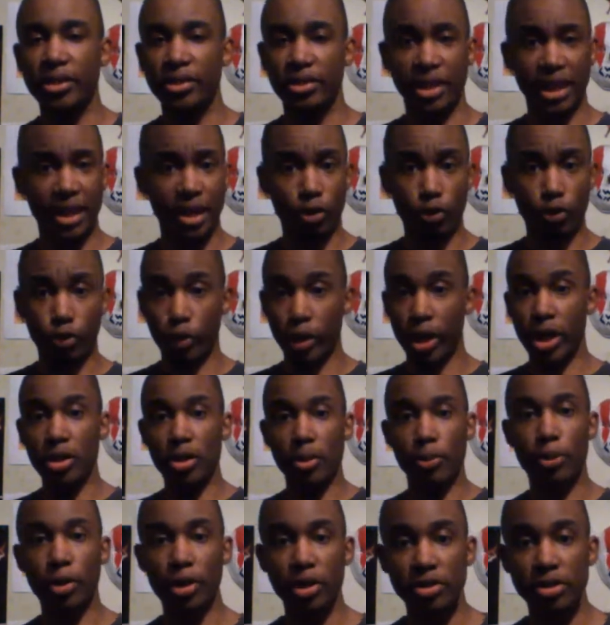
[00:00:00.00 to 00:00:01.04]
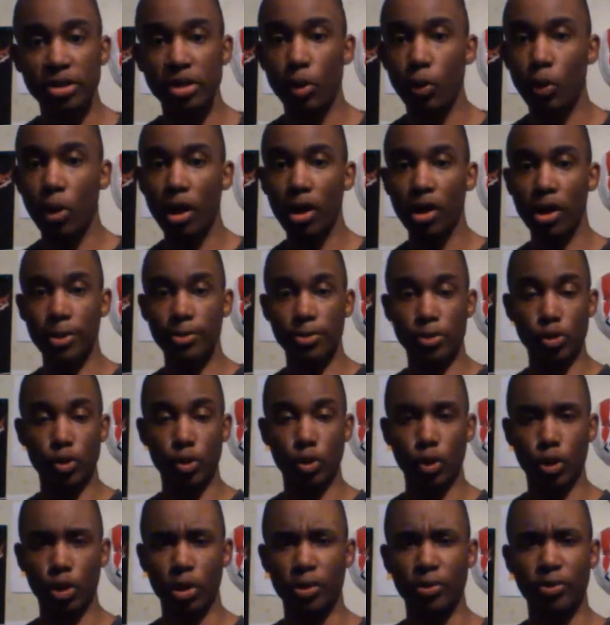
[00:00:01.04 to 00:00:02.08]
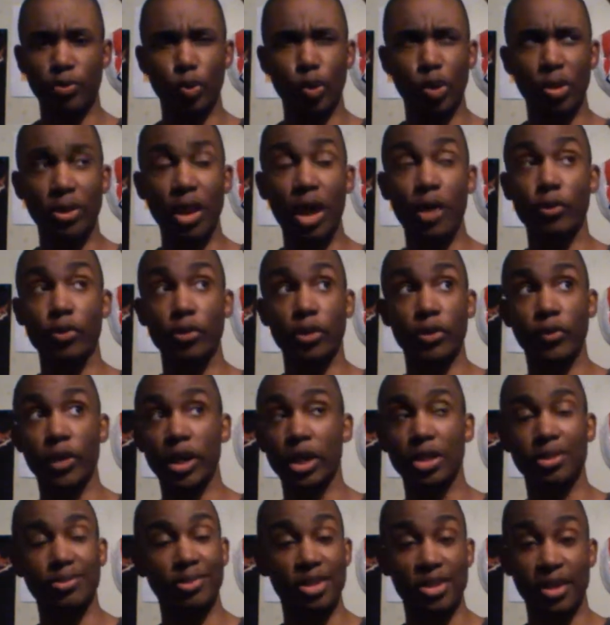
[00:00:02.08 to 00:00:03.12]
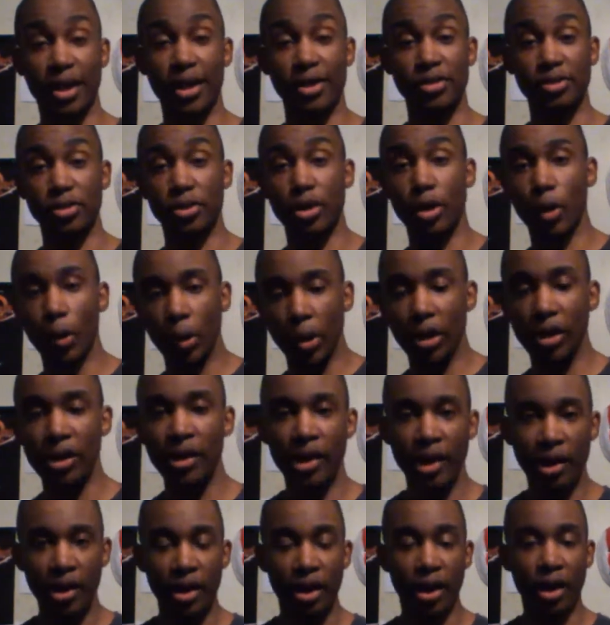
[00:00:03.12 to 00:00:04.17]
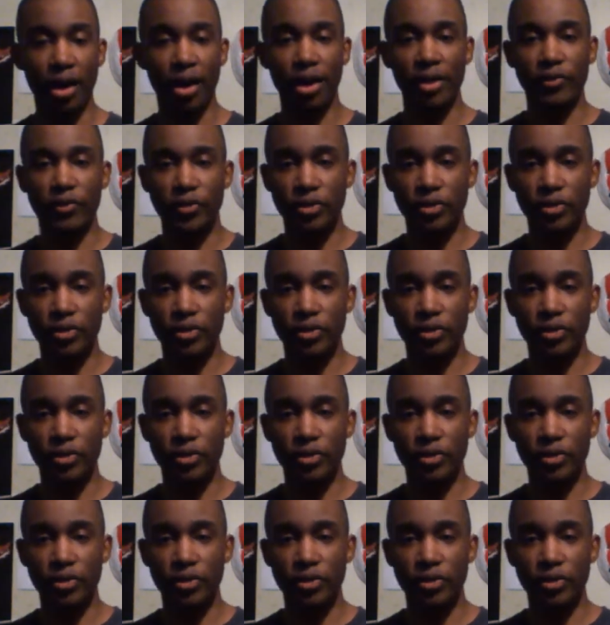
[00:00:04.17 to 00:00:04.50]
like a random person to walk up to, or, well, not really random, because I actually know her, for